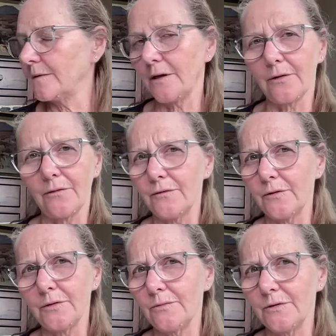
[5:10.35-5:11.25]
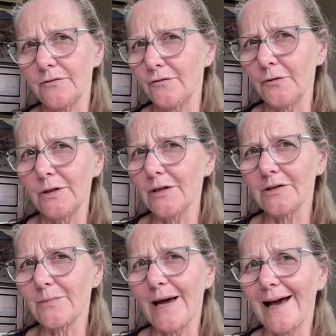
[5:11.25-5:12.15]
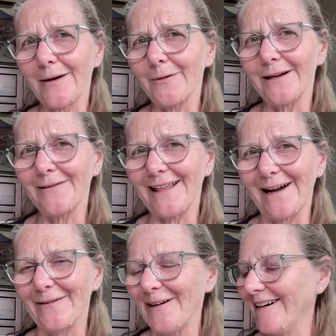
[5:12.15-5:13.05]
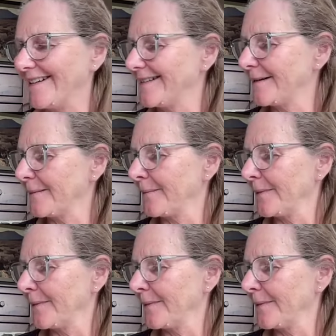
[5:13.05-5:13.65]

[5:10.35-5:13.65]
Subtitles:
you know, a few years back, whenever that was,